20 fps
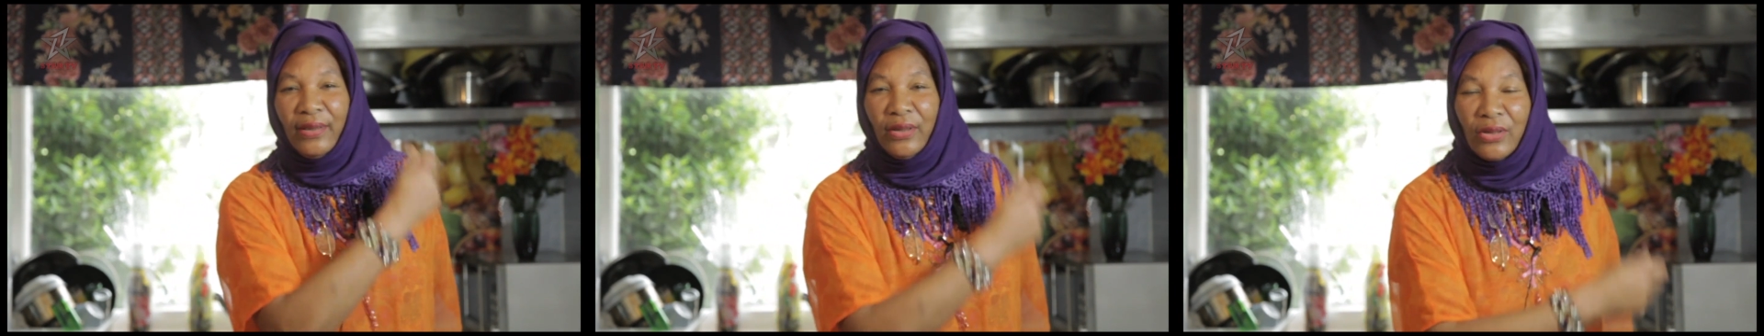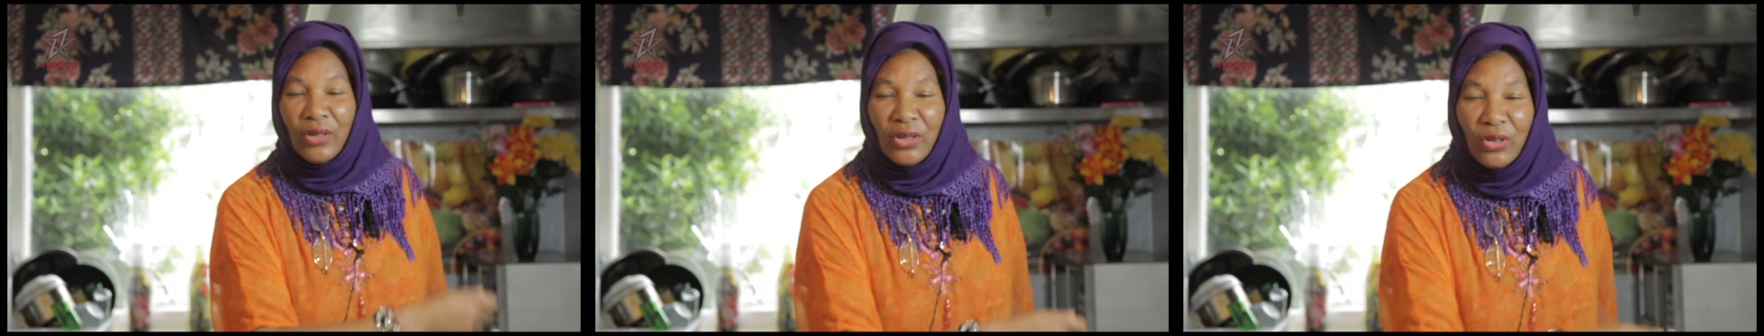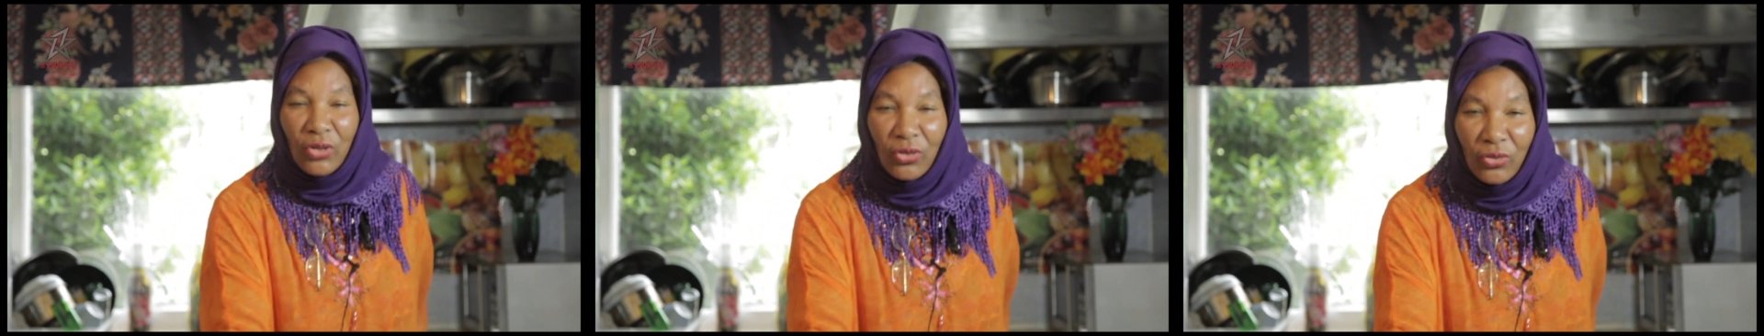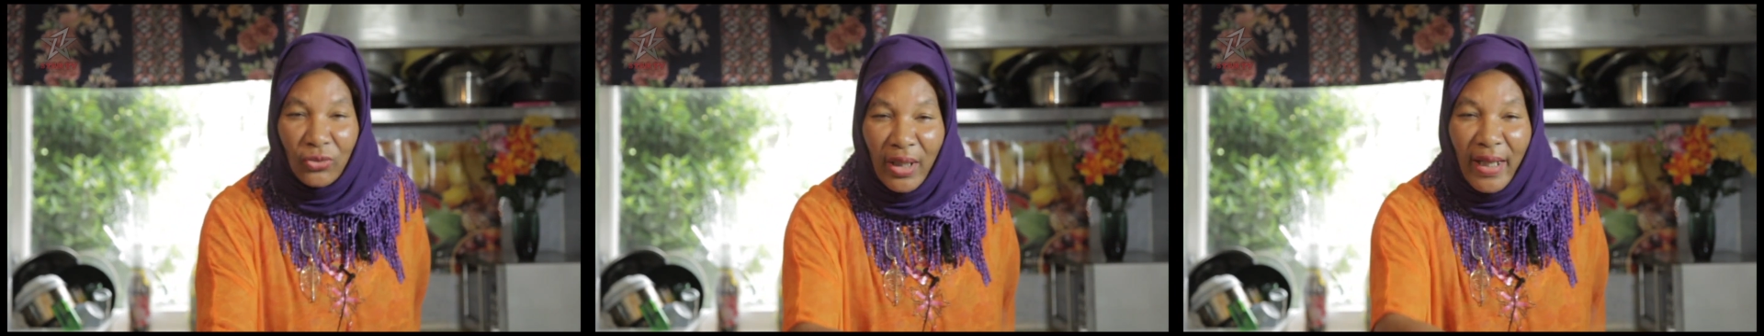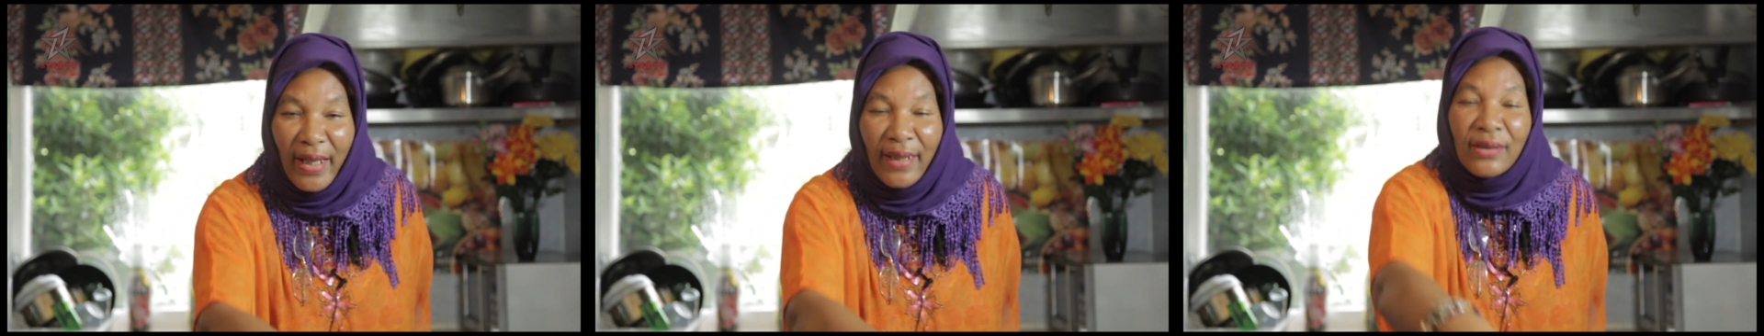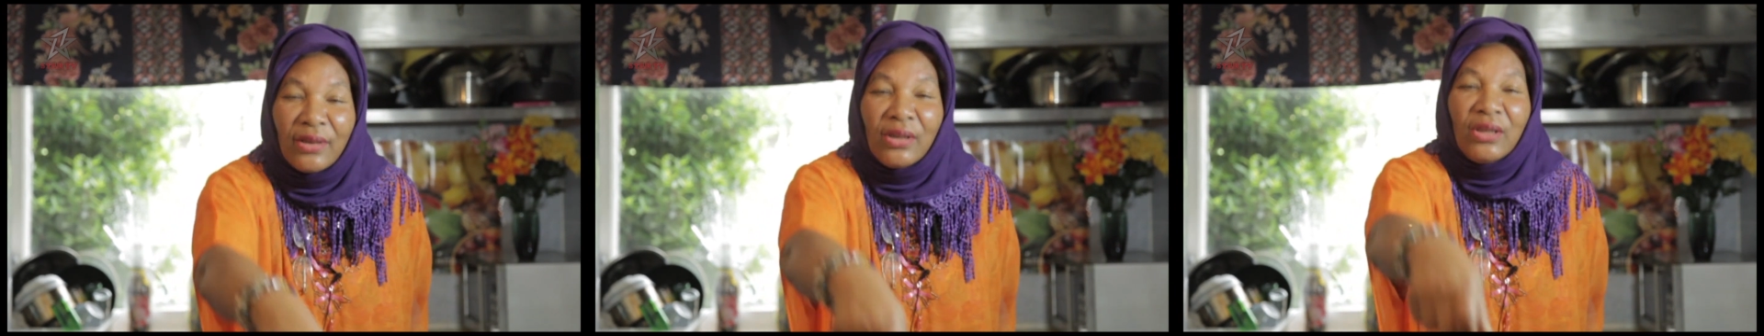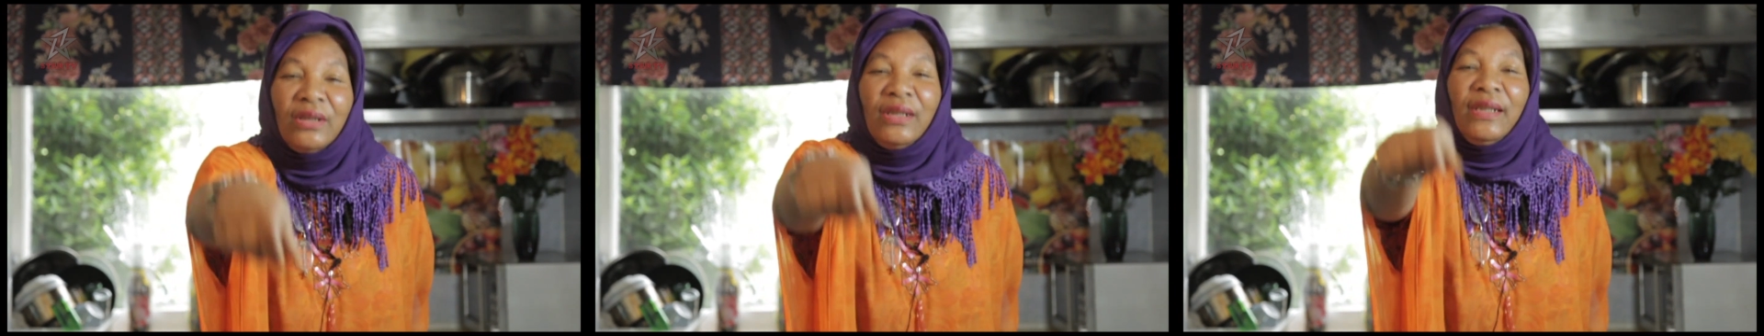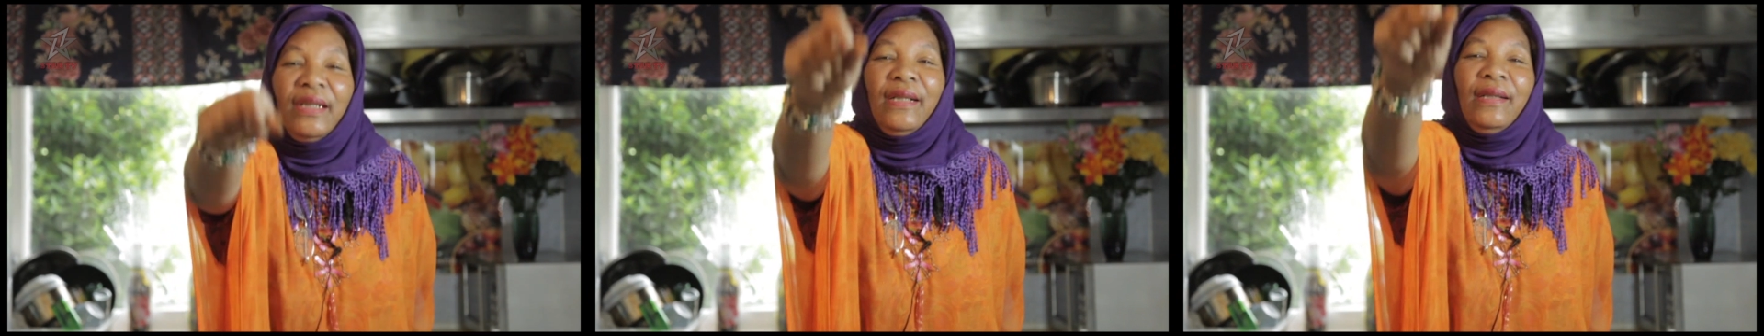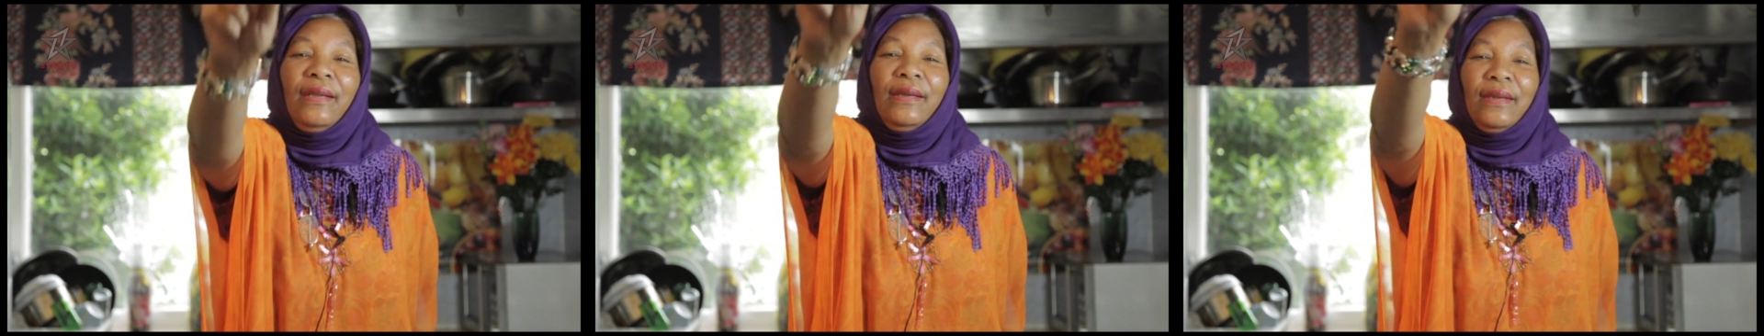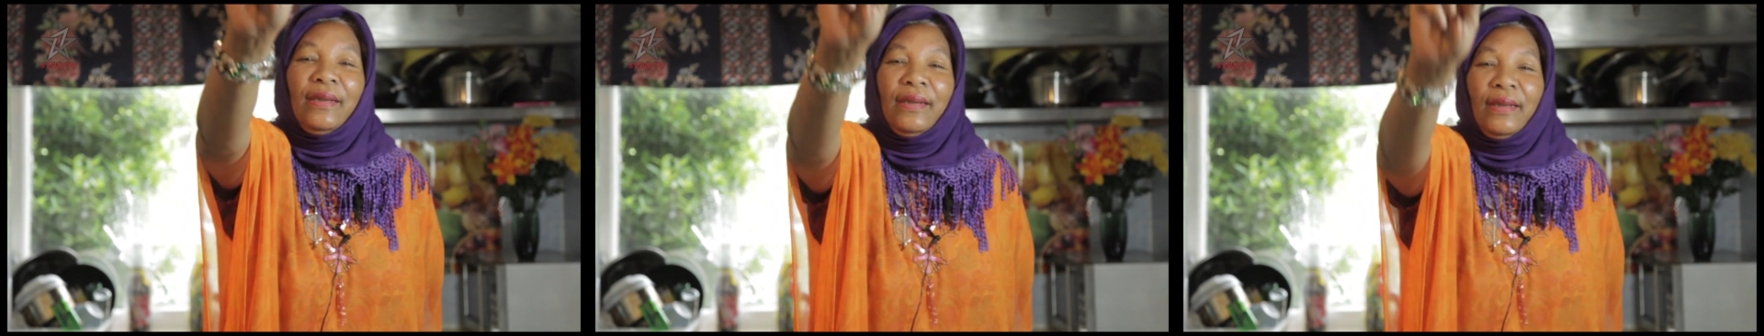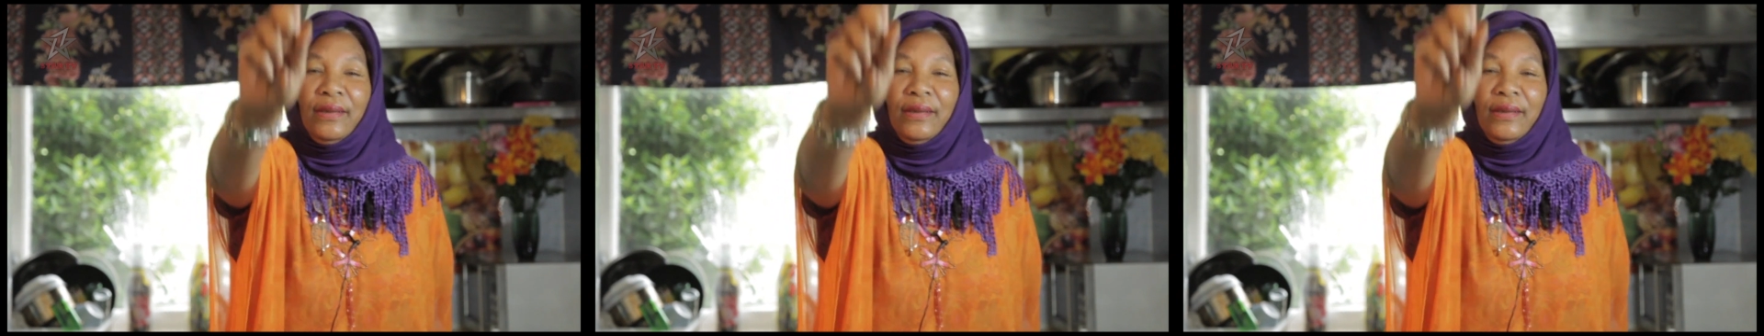you're stretching